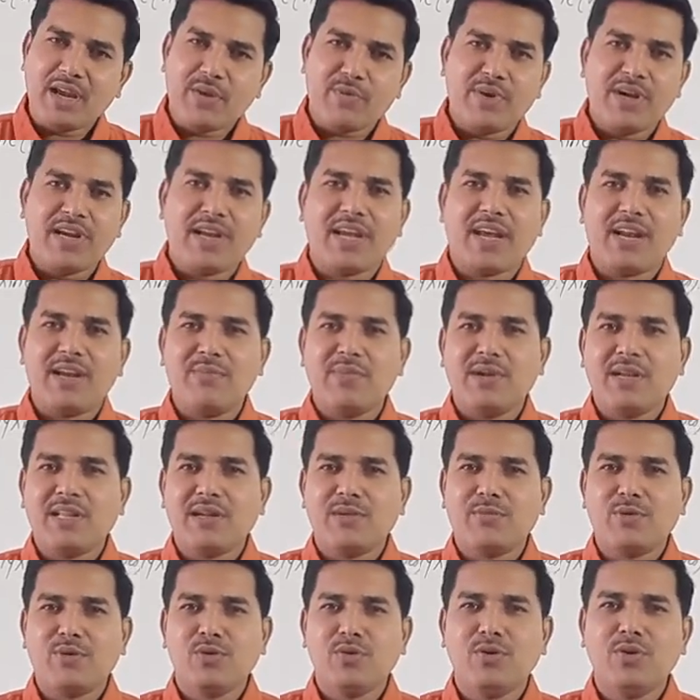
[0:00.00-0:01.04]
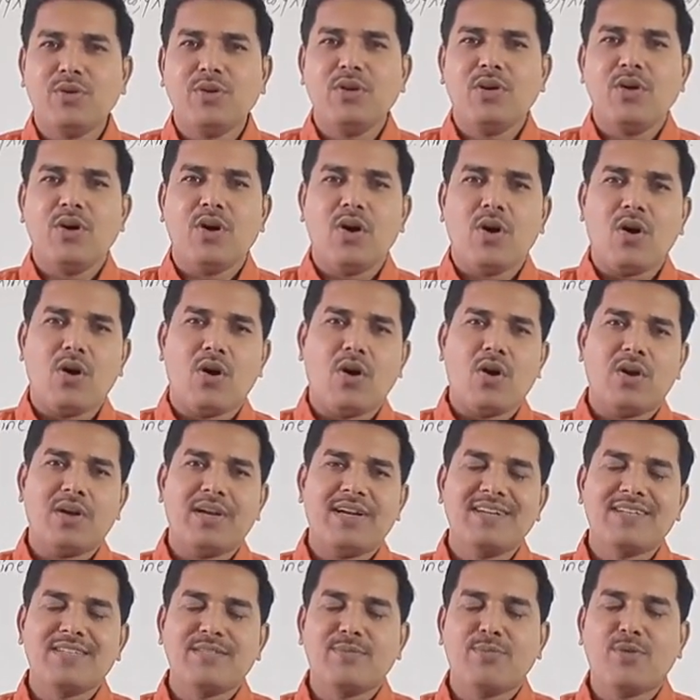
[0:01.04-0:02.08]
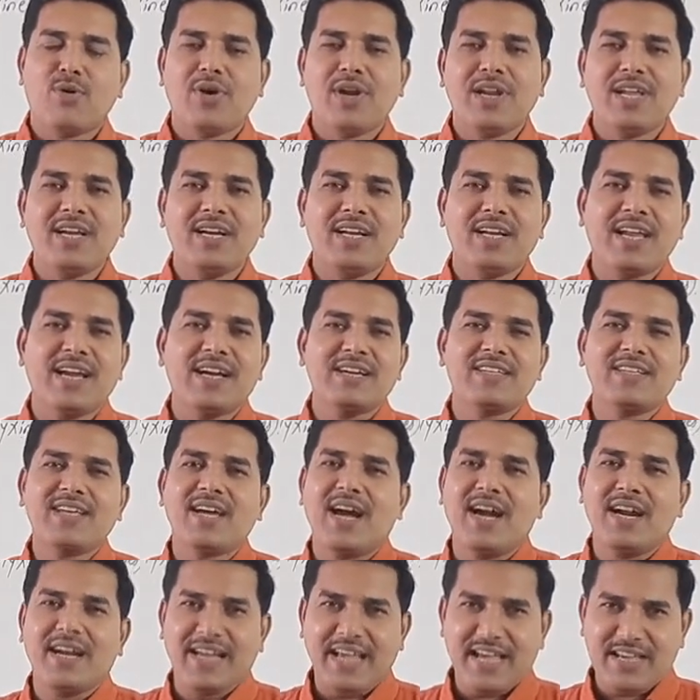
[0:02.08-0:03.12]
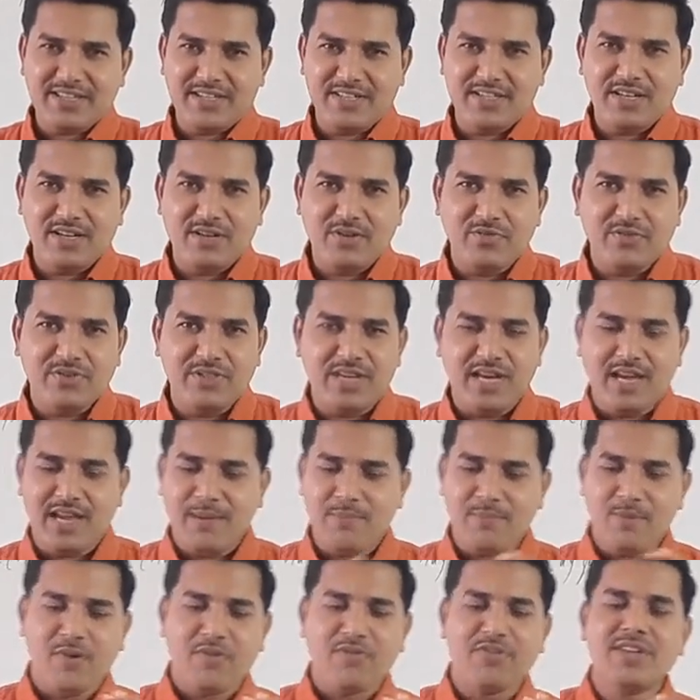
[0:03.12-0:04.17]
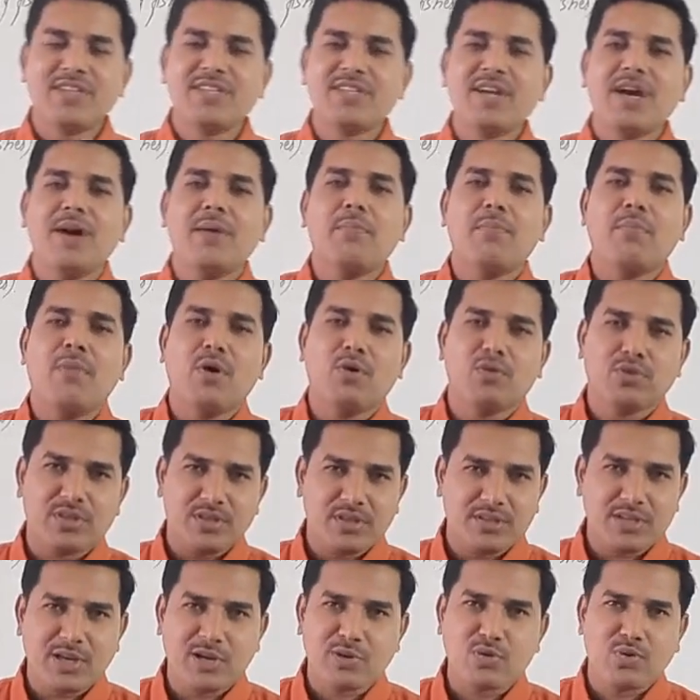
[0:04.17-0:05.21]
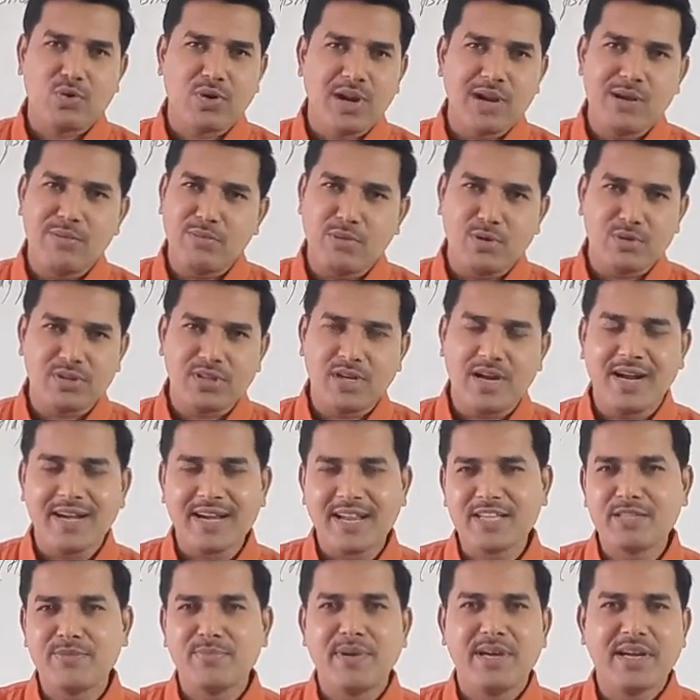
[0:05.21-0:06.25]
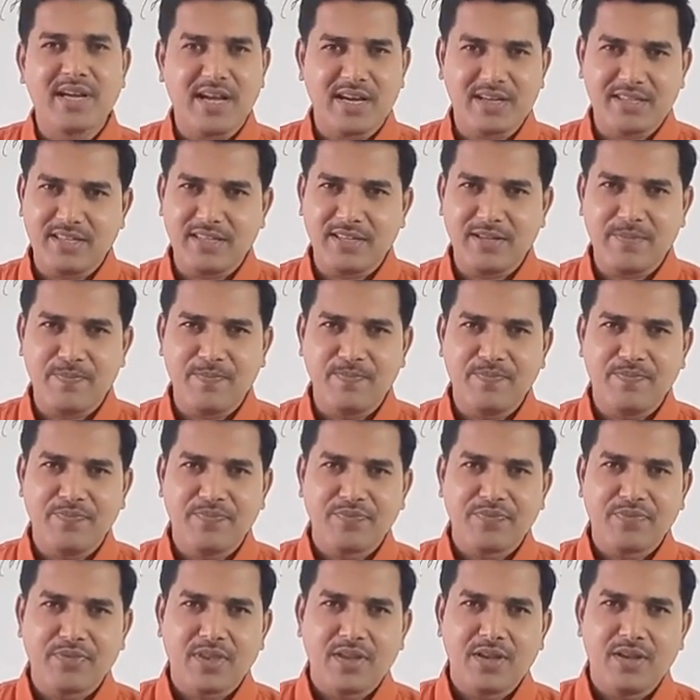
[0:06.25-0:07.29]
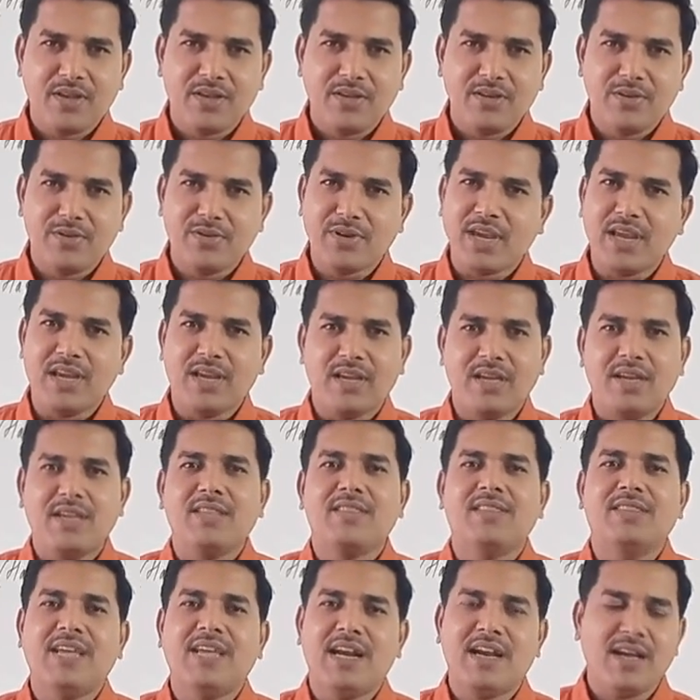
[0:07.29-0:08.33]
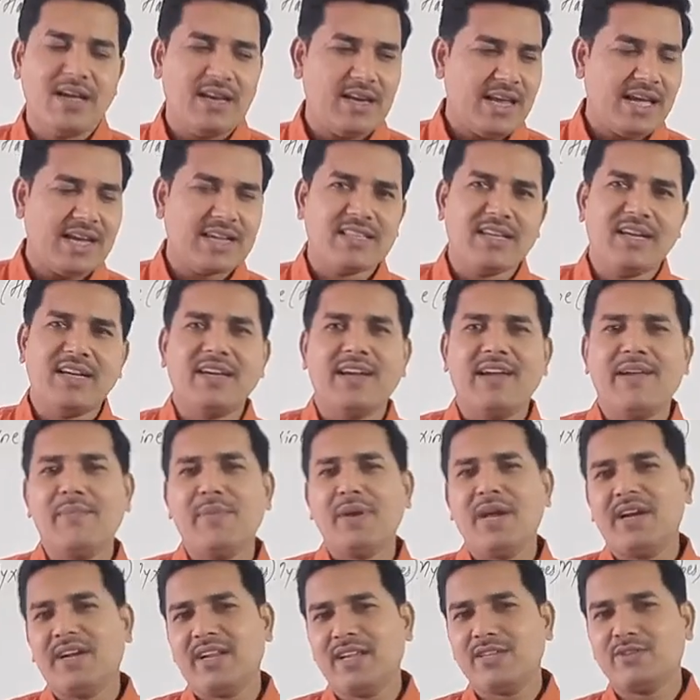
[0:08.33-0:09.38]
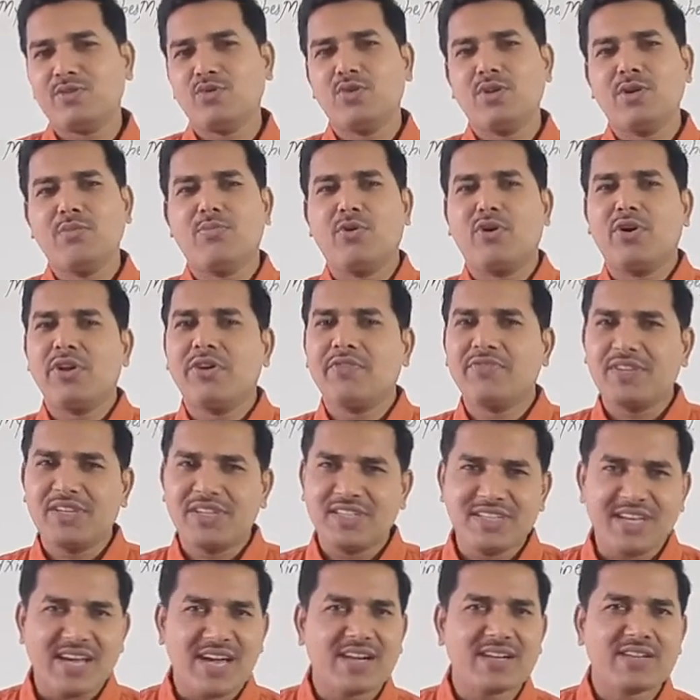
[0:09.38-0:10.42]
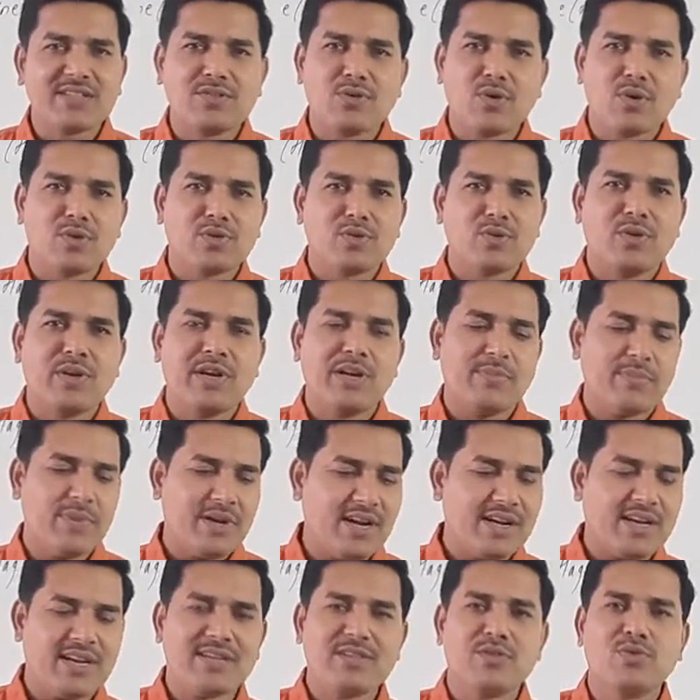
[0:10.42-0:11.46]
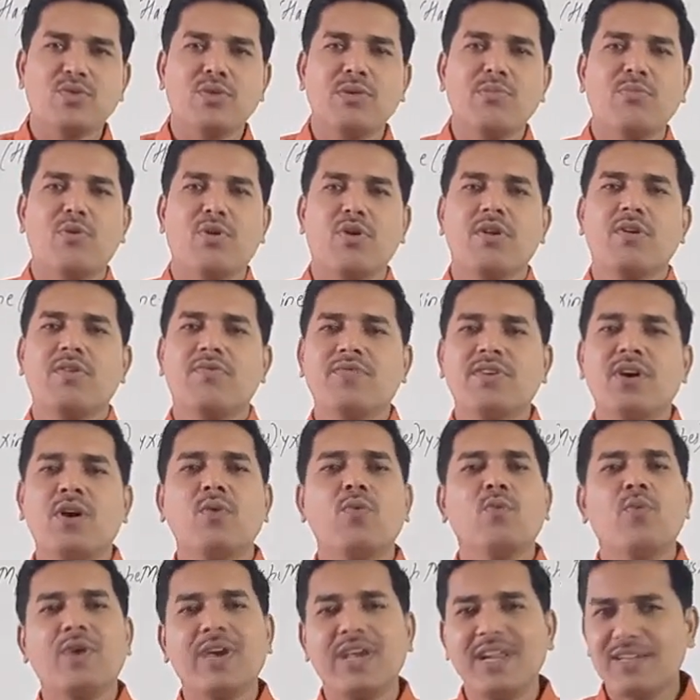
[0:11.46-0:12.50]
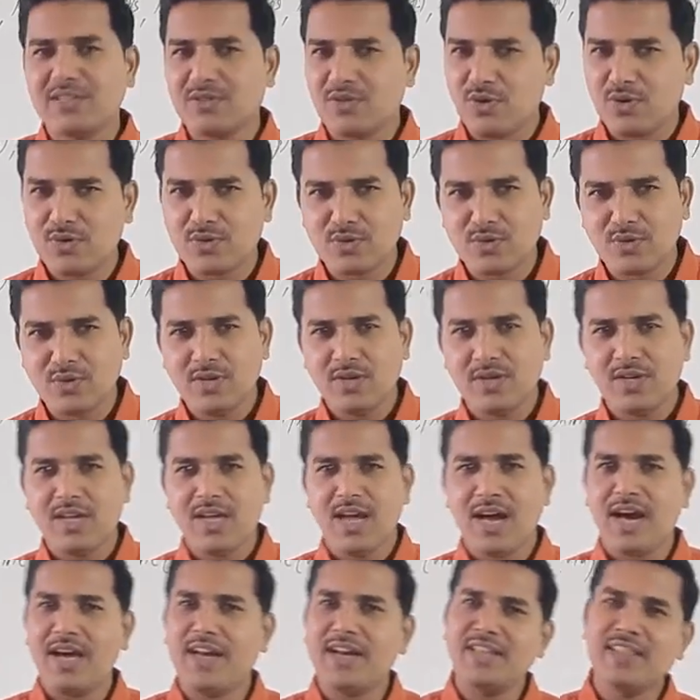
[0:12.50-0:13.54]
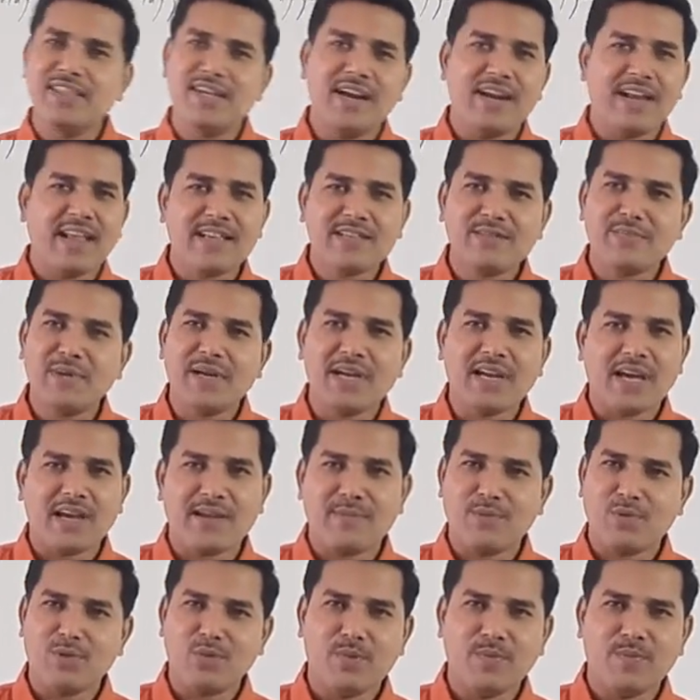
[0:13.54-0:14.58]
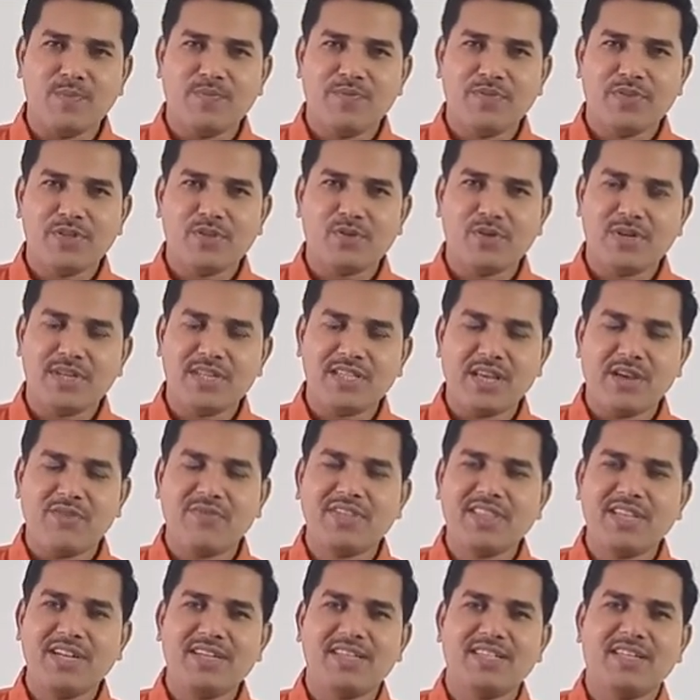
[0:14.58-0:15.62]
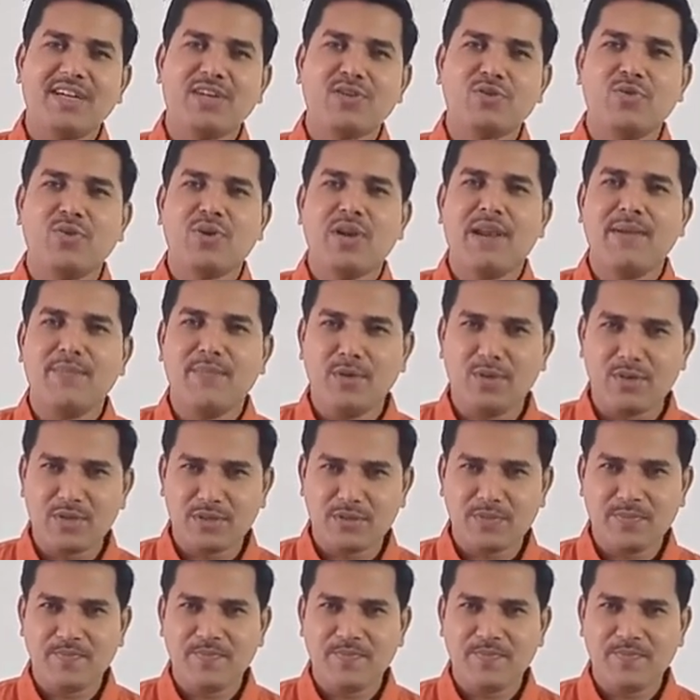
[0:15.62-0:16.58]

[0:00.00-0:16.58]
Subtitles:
aquatic animal irbodu, on its body it gets attached with the help of its mouth, suctorial mouth attachment aagtada. Okay, like that it may attach to the body of the sharks also, it may attach to the body of the whales also, arithi attachment aagbodu. So it is having that suctorial mouth,